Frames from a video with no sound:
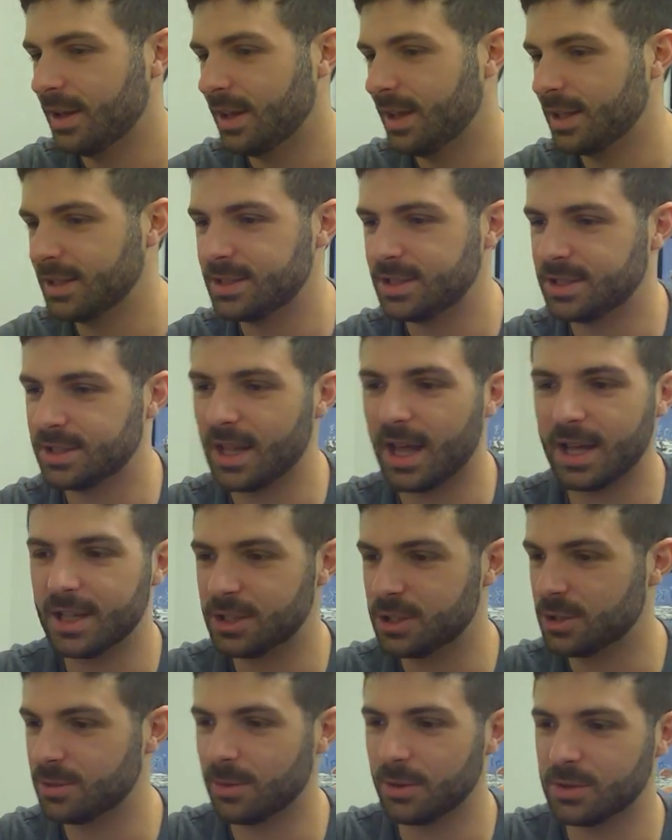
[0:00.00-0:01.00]
It's not
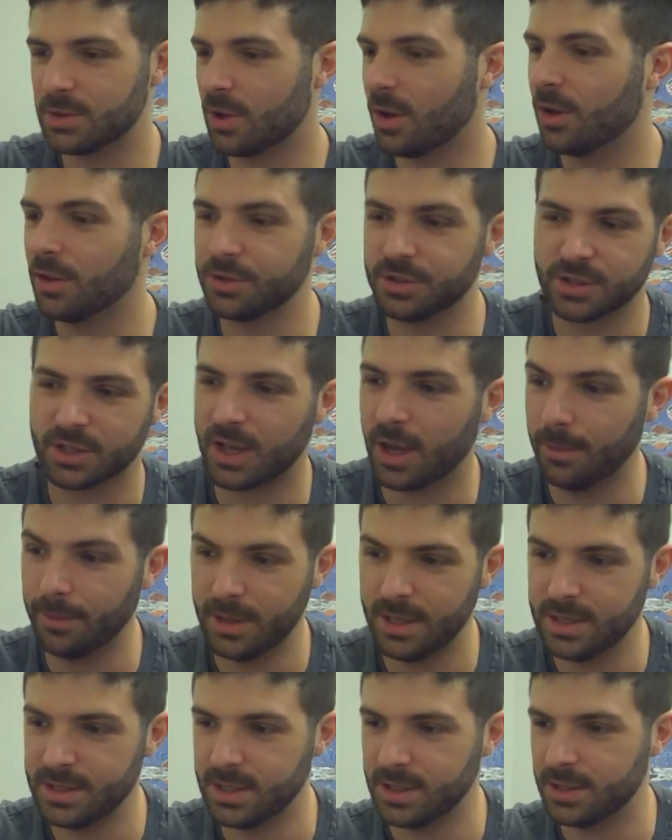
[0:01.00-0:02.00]
supposed to all just
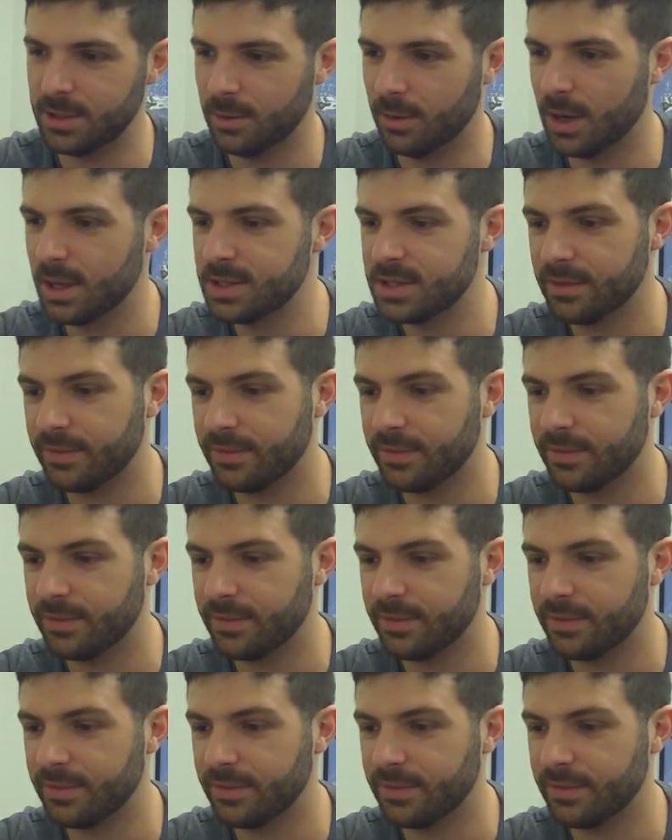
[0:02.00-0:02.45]
come easy to us.